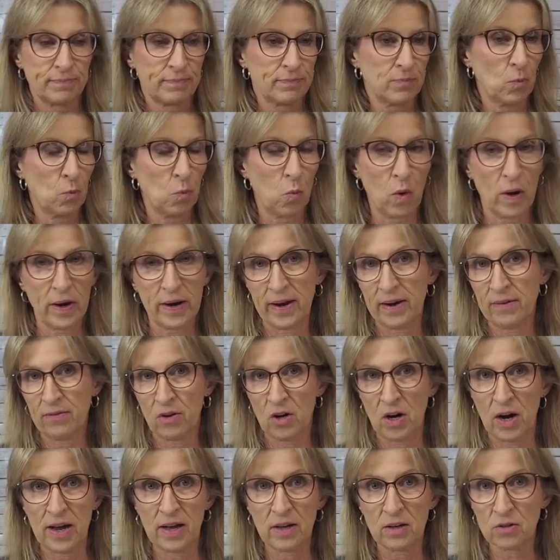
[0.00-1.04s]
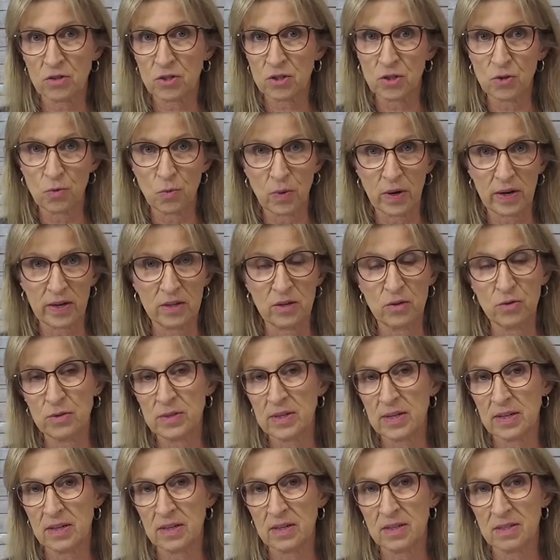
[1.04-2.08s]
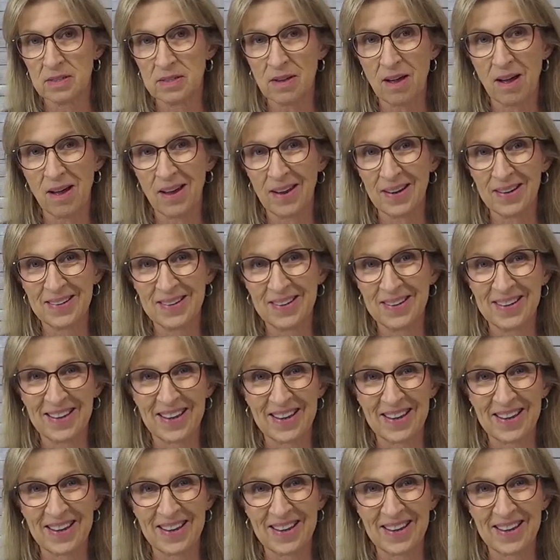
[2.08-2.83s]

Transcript: whatever else you want to use in a design.